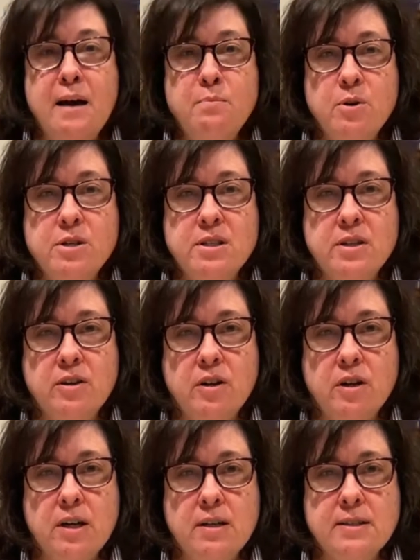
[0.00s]
Hi boys and
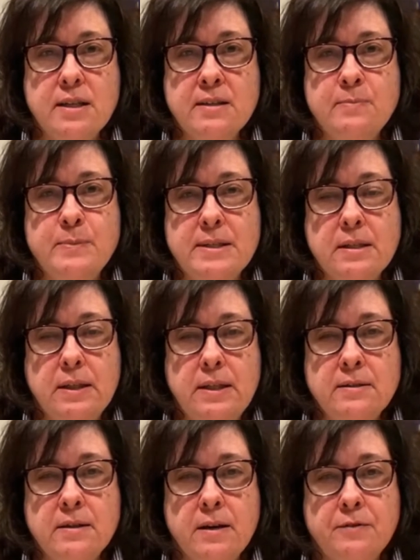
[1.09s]
girls, it's Miss
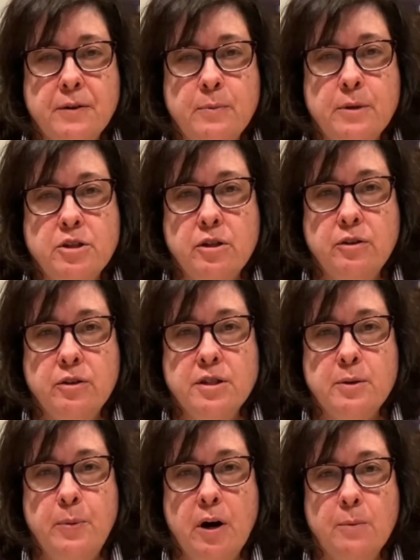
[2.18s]
Lisa from the Children's
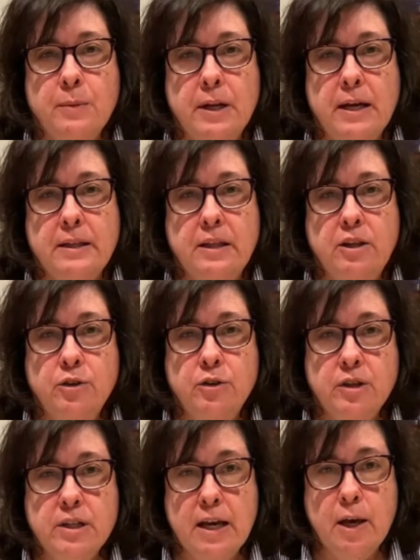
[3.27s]
Department at the
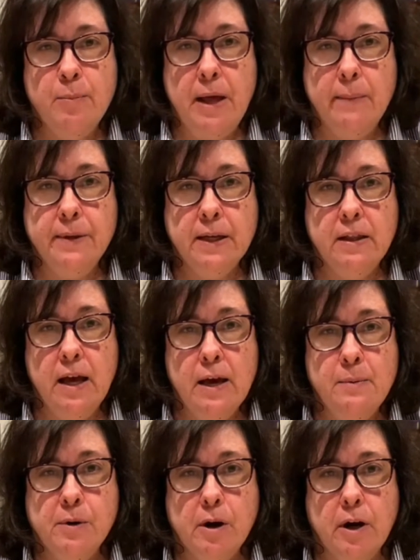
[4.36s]
Uniondale Public
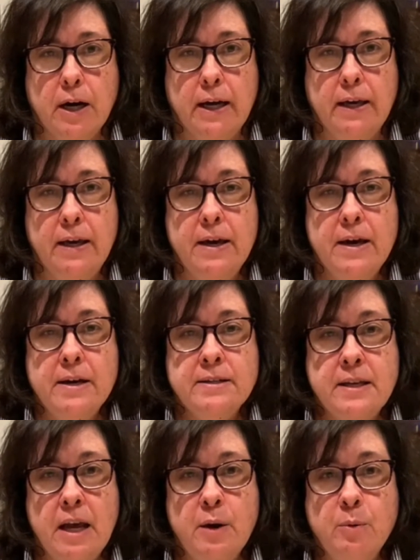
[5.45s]
Library.
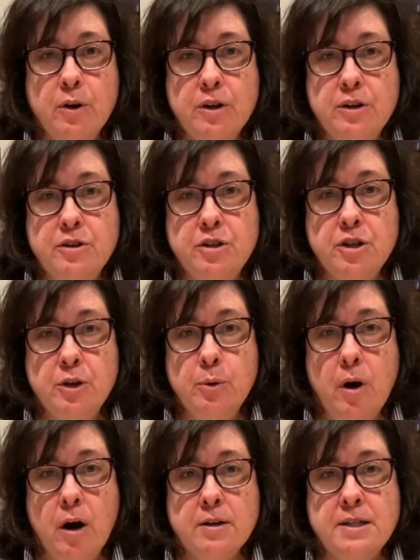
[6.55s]
Today we're going to do
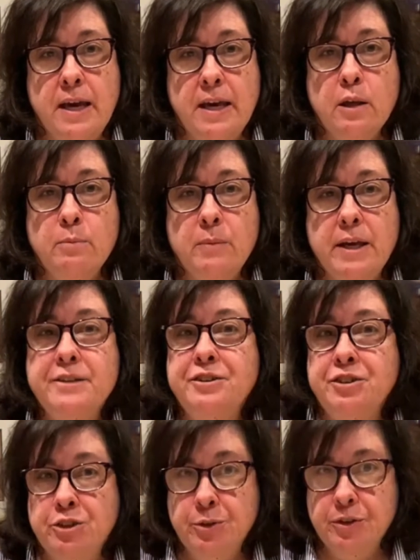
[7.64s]
our Take and Make
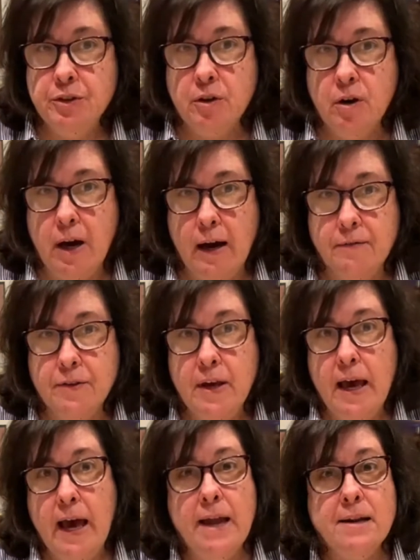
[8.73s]
Junior craft,
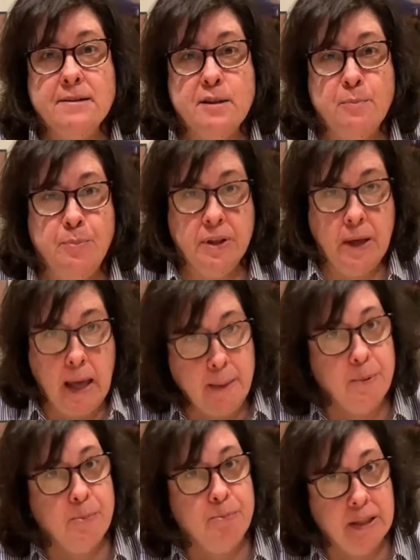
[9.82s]
and it's a
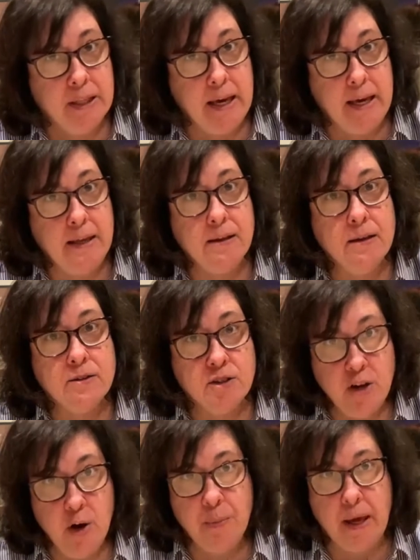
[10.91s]
paper plate
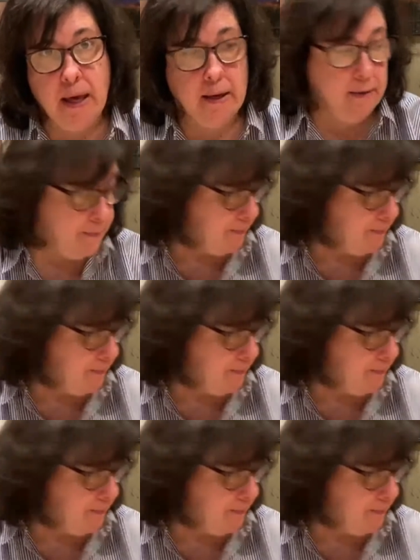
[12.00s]
snowman.